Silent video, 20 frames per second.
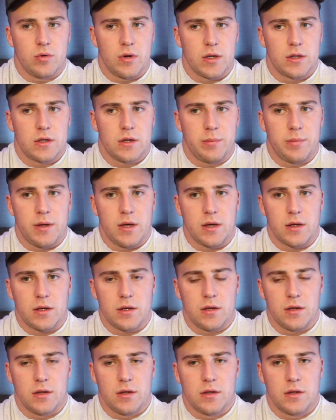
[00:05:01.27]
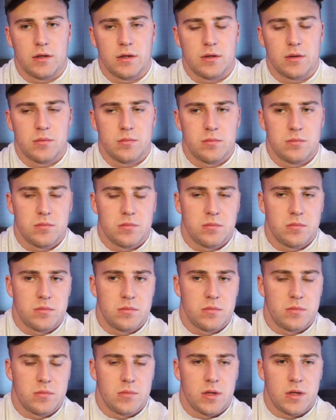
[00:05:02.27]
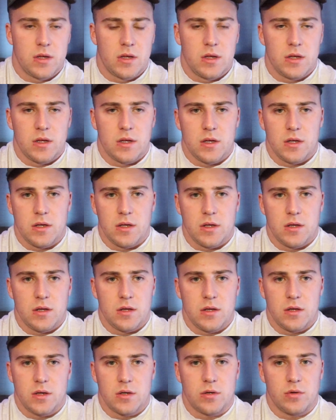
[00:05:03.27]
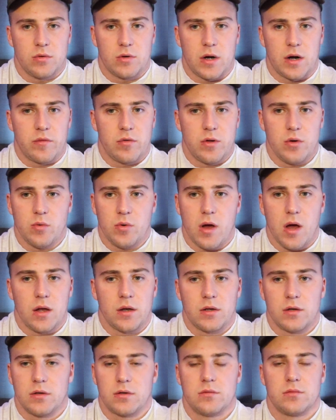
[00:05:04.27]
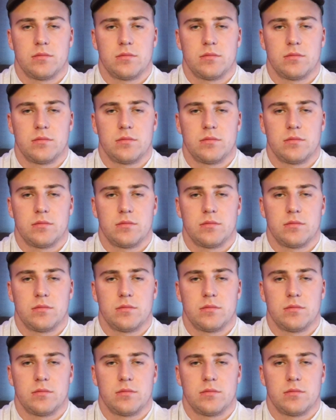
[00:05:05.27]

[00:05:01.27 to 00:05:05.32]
quick to pick. You do whatever you want.